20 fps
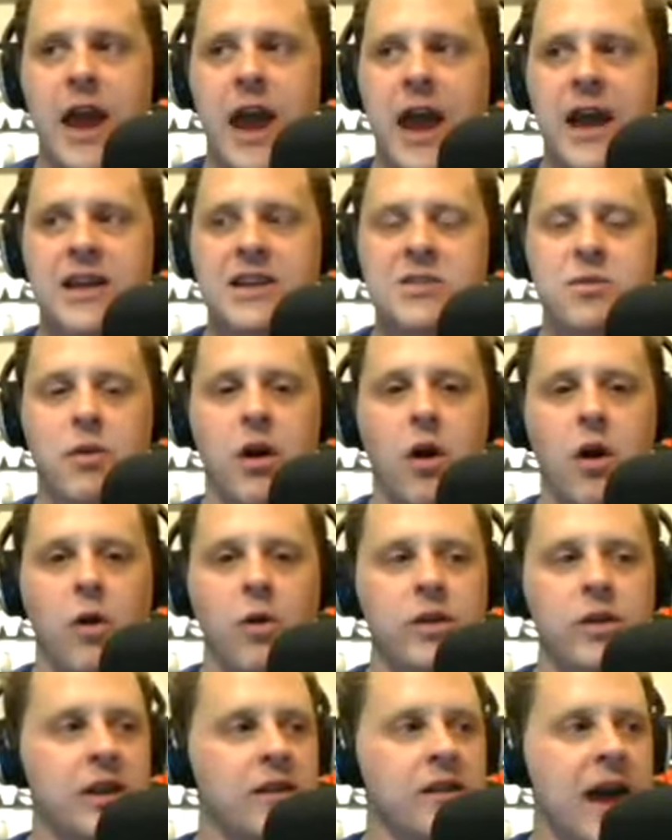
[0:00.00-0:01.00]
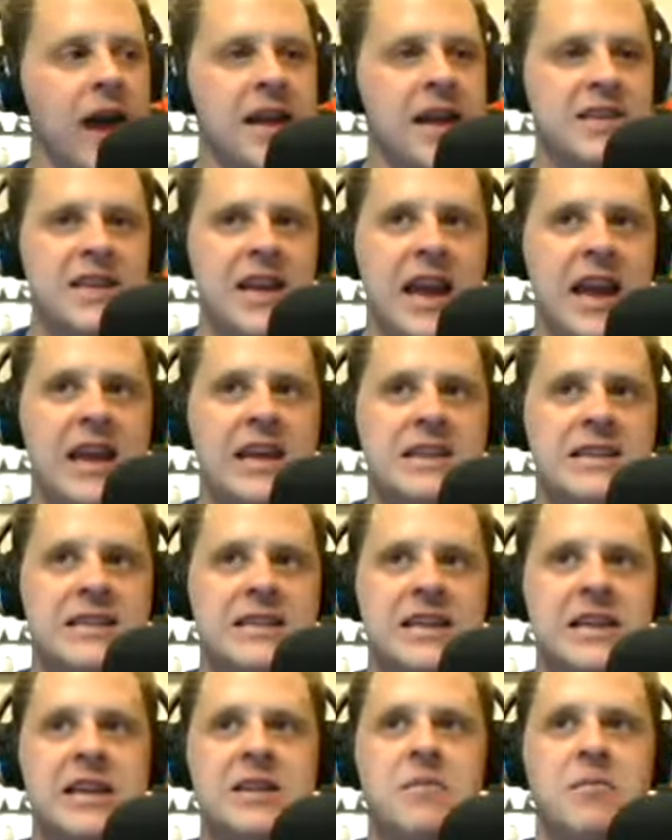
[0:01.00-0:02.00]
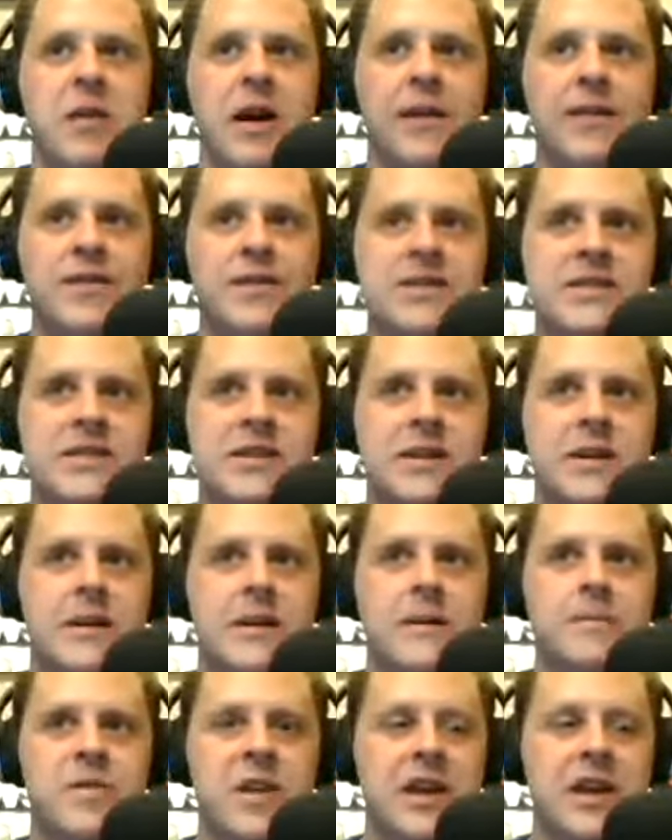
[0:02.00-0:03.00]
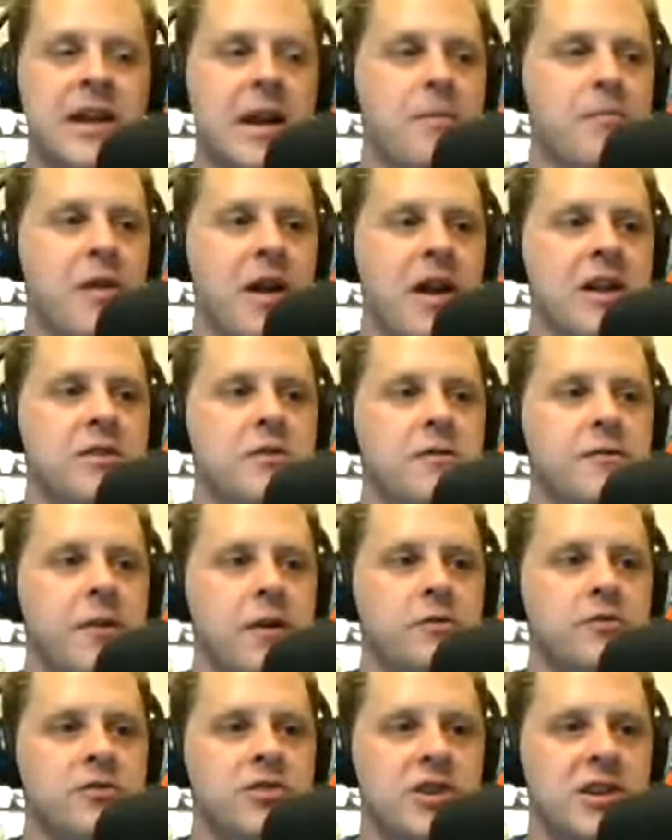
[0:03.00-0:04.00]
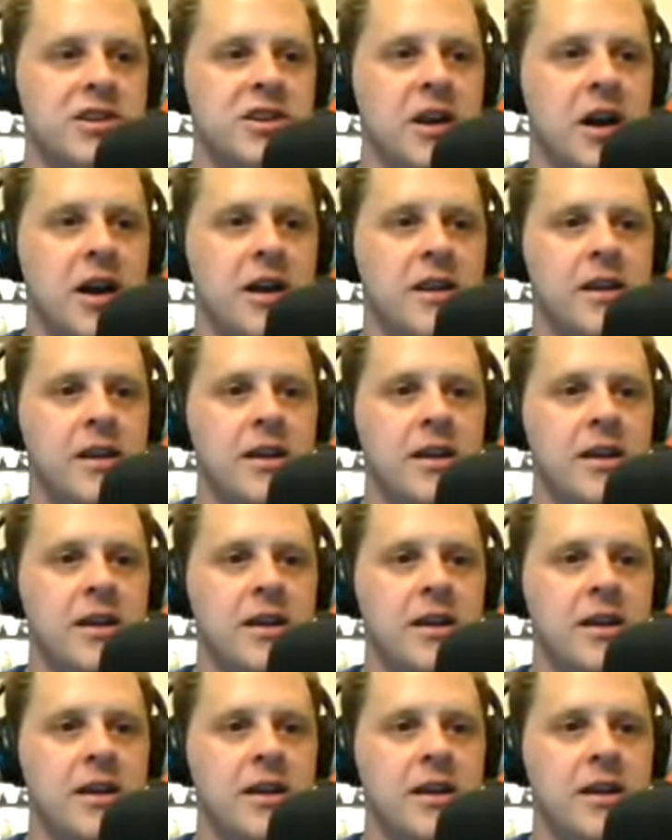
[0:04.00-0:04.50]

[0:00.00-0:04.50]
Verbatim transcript: X will only last 18 months. Yeah, that brand new phone you just got